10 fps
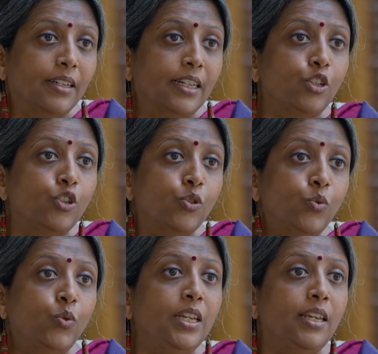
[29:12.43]
It
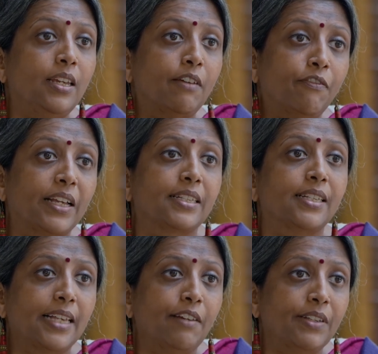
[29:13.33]
truly affects the
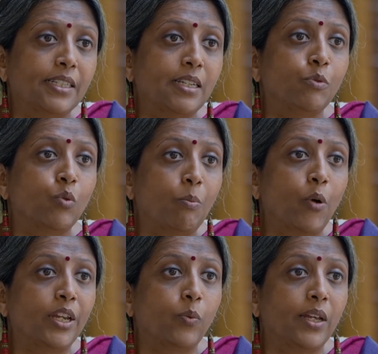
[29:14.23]
self-esteem to a
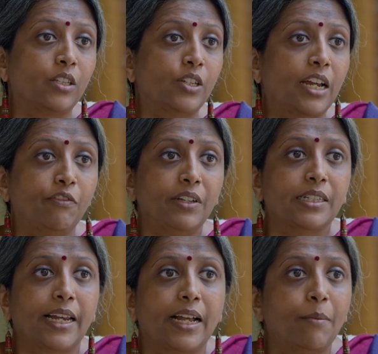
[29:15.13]
point where the child
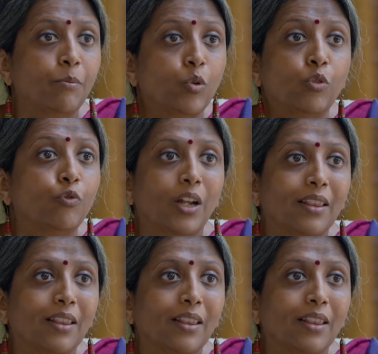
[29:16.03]
feels like I'm good for